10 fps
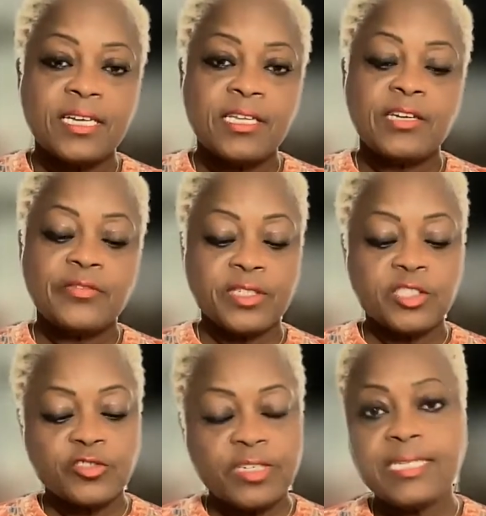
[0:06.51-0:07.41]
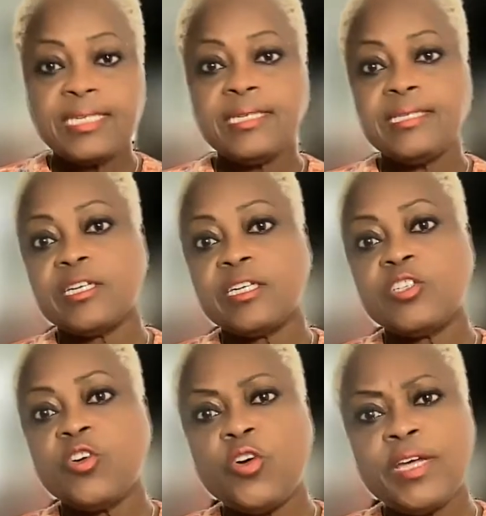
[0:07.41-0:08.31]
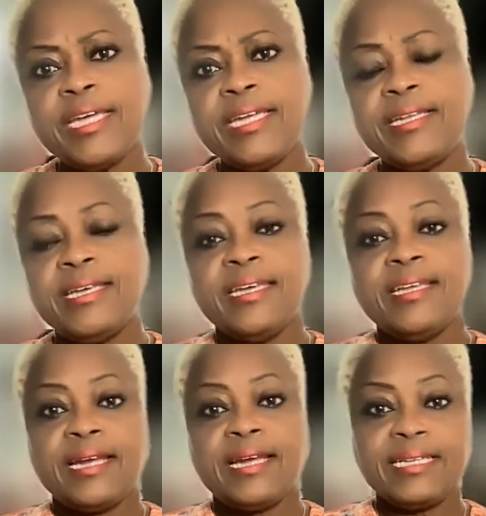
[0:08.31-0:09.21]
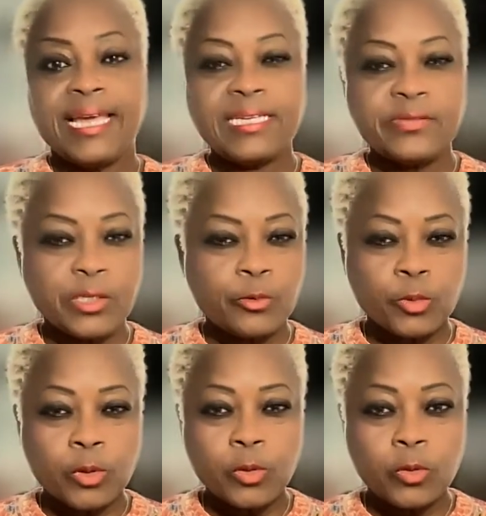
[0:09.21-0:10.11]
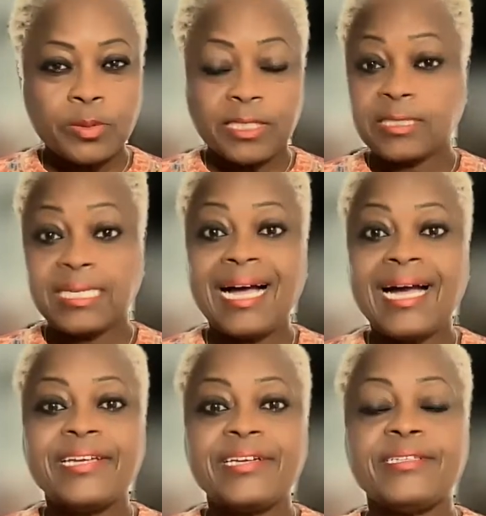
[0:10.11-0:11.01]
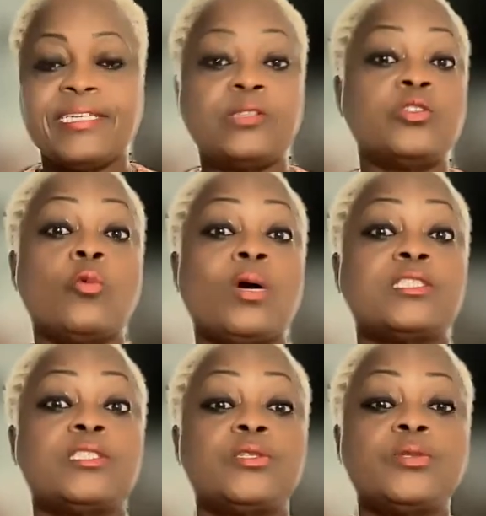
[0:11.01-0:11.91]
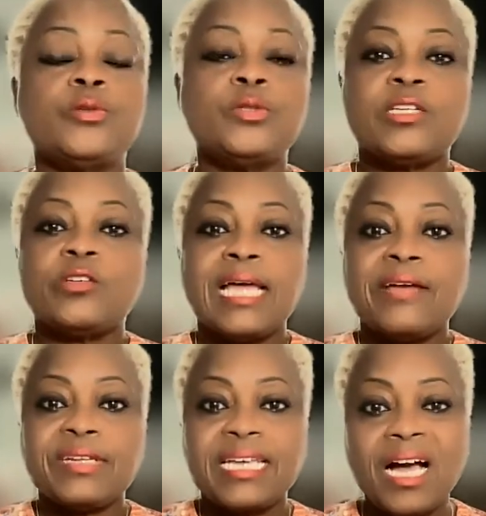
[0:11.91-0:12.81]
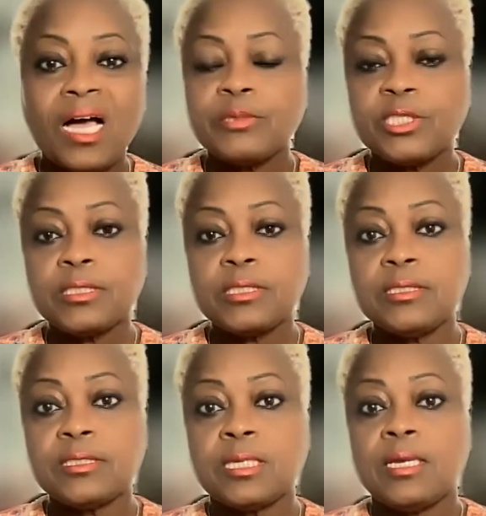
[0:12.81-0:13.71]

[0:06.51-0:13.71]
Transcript: They're frustrated, they're annoyed, they're at the end of their rope, they're tired, they don't know what to do, they don't have any options.